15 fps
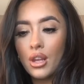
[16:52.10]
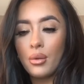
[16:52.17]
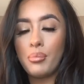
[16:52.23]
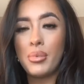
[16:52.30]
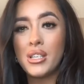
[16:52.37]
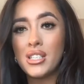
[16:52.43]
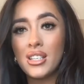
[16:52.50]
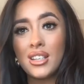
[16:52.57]

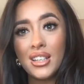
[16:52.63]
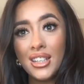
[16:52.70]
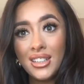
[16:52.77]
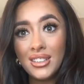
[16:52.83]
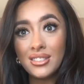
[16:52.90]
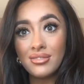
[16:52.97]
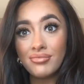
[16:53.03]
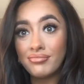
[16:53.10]
Basically,
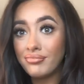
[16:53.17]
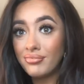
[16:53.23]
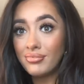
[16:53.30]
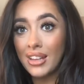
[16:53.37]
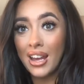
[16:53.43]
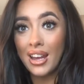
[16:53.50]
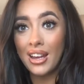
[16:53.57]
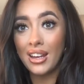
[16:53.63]

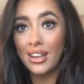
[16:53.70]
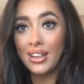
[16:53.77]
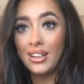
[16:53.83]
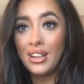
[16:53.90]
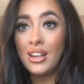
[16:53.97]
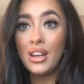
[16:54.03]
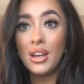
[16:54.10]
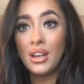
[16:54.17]

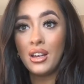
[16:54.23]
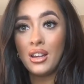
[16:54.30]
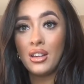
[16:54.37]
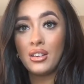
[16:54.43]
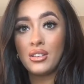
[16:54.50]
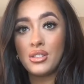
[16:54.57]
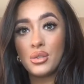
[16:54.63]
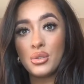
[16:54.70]

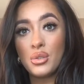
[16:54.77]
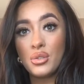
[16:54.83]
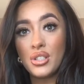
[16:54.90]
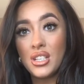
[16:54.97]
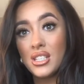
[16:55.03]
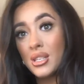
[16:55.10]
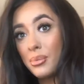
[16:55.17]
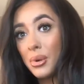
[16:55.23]
so I told
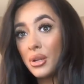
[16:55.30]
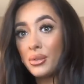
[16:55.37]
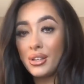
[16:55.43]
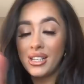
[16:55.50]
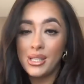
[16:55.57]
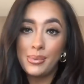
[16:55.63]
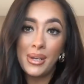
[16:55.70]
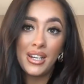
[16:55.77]
you about the
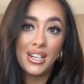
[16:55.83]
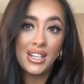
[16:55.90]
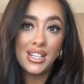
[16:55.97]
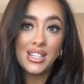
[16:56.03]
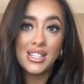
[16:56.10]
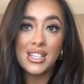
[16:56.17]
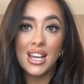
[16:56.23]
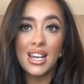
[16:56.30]

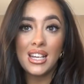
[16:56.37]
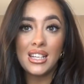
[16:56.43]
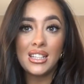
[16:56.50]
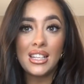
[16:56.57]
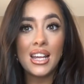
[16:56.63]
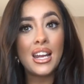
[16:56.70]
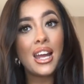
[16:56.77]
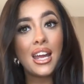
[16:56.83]
experience and
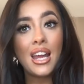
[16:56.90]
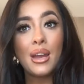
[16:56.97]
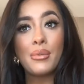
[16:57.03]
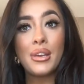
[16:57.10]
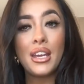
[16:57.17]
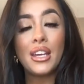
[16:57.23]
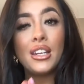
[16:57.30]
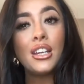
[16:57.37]
that I am
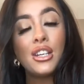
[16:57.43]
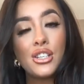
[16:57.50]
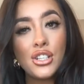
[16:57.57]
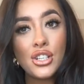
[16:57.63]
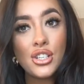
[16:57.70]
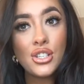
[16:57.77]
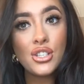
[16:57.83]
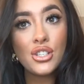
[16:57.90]
getting
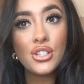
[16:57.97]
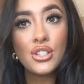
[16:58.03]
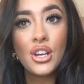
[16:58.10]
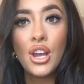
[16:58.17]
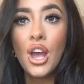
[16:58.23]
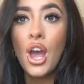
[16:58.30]
induced.